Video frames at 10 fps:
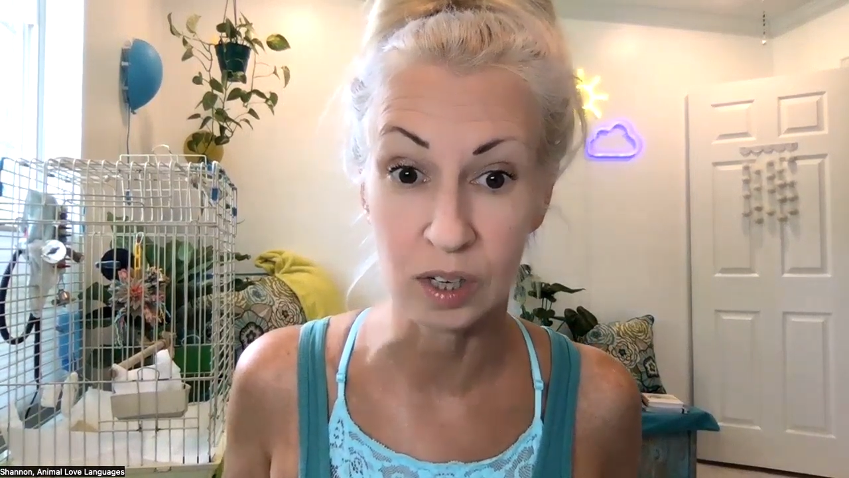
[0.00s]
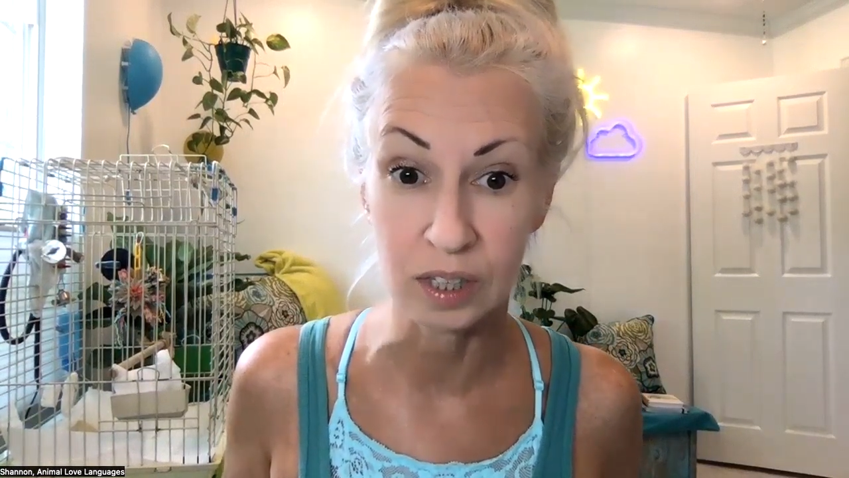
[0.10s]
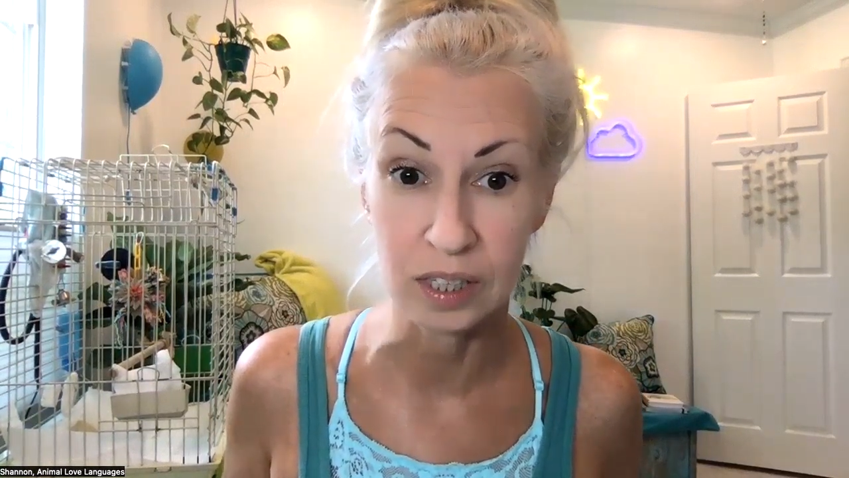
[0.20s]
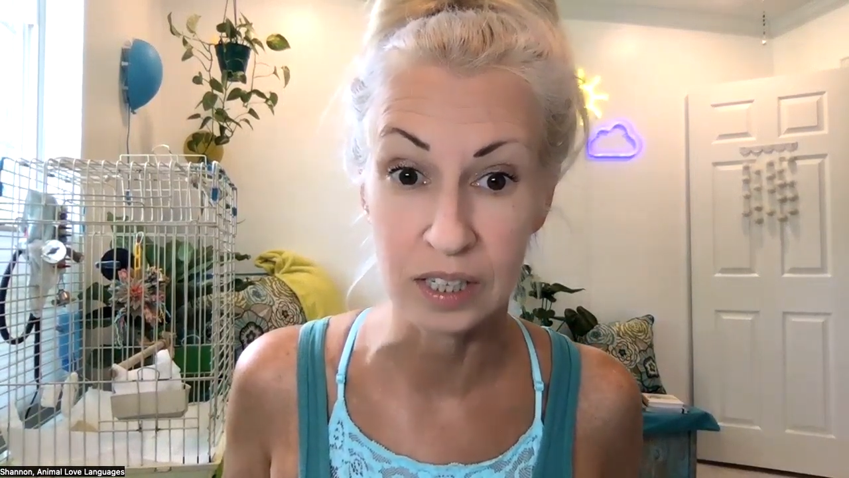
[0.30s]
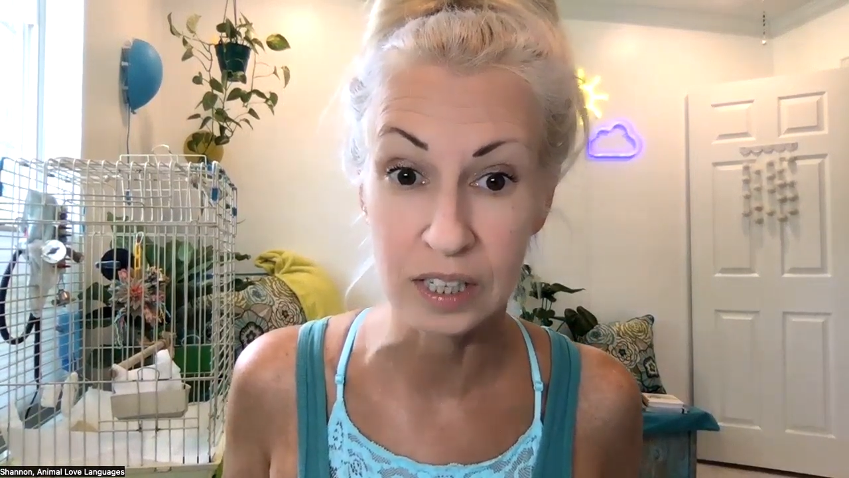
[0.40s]

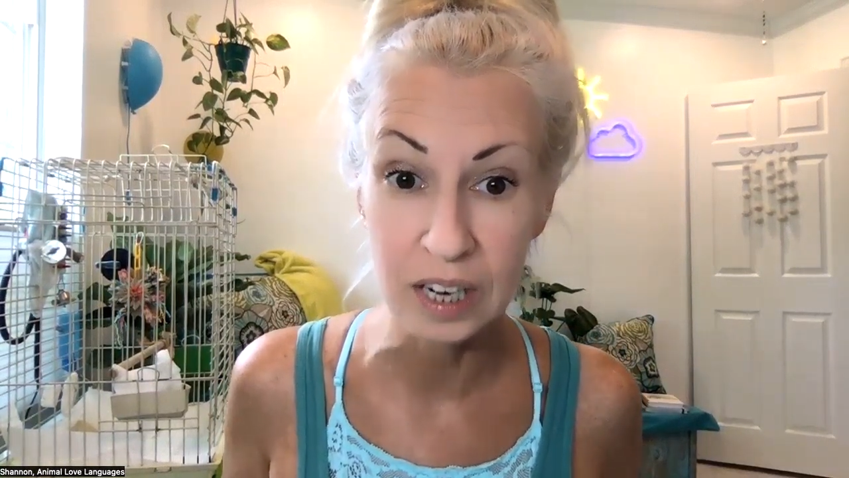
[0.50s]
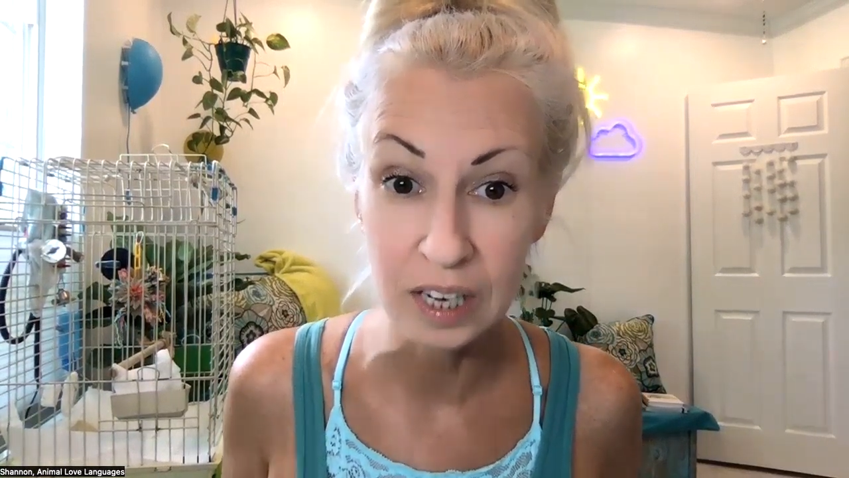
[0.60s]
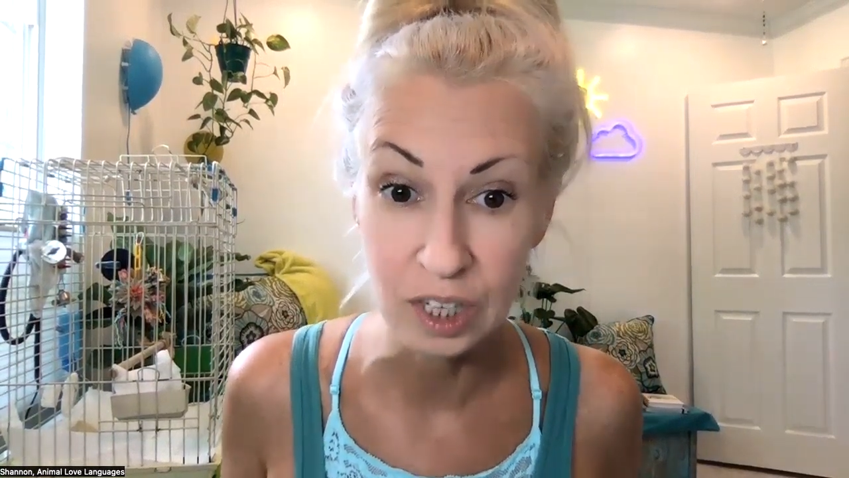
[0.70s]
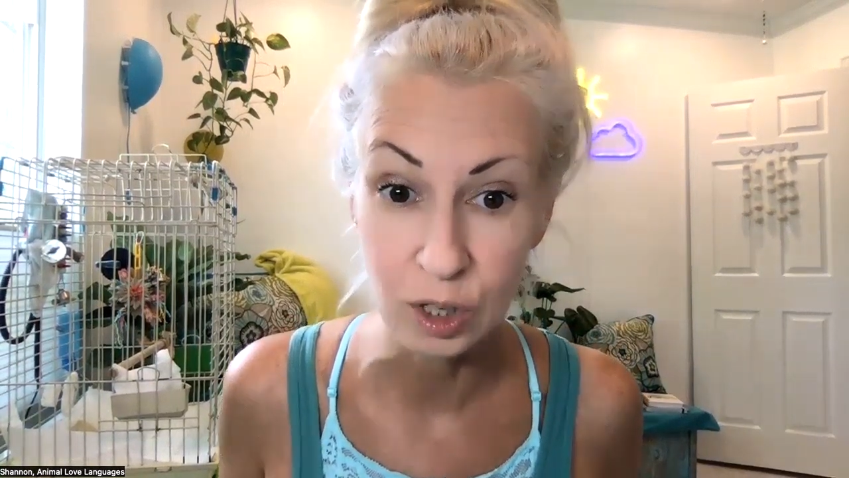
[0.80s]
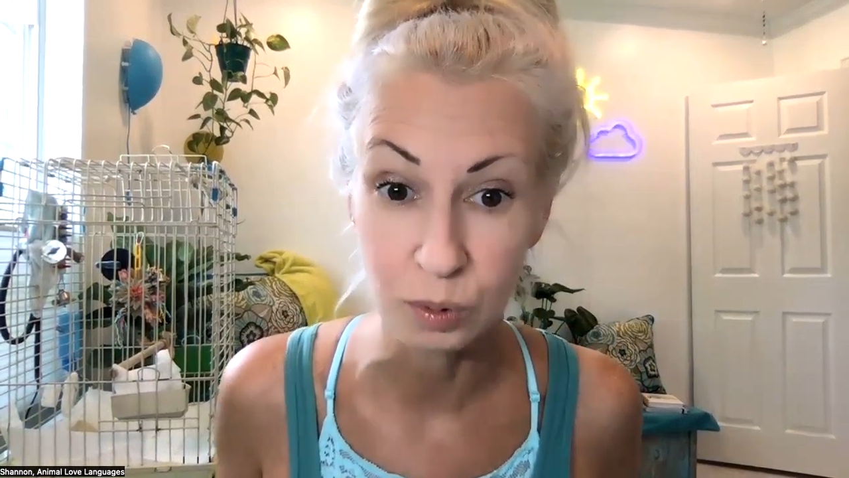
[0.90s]

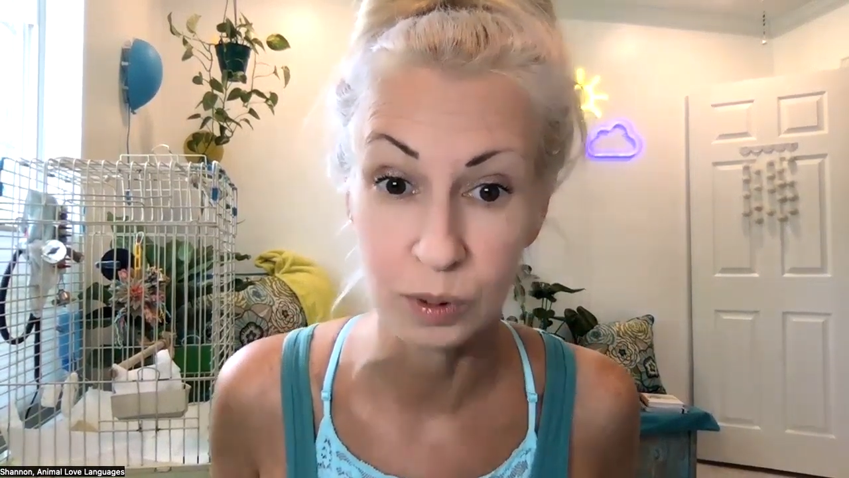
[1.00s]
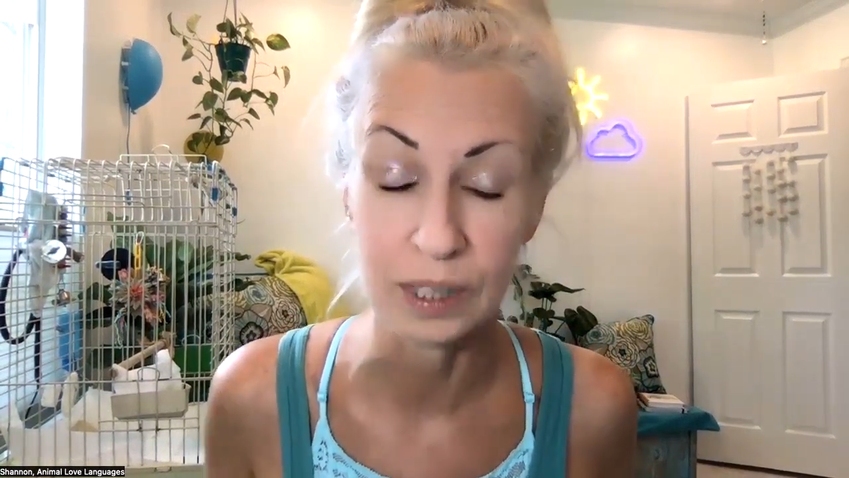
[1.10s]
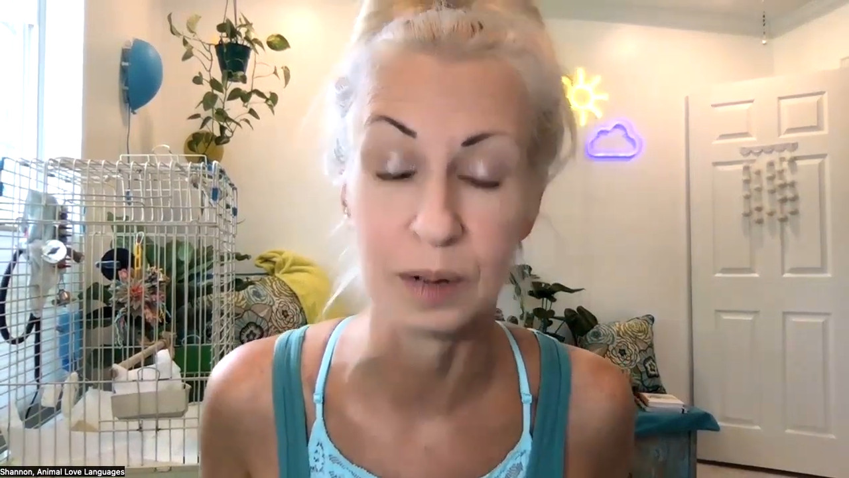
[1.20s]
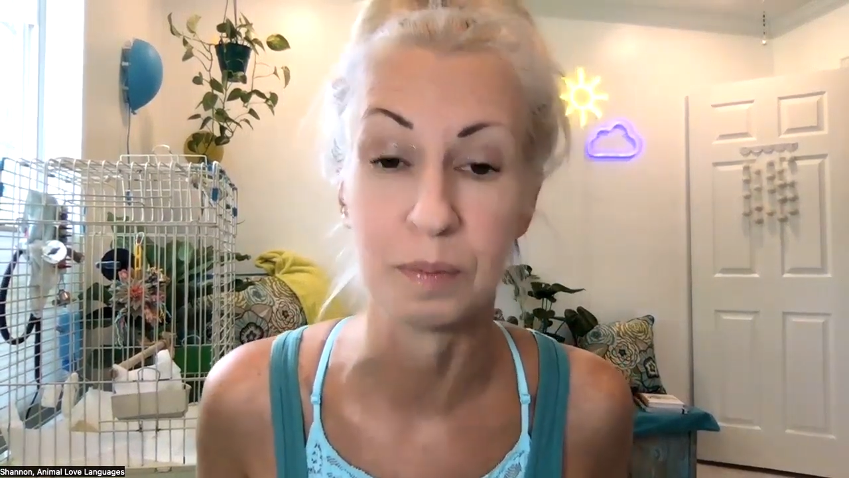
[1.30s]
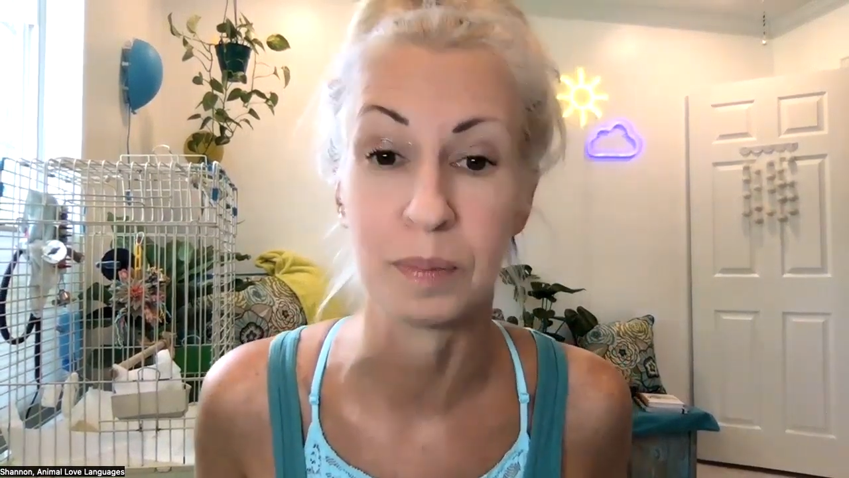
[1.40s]
continually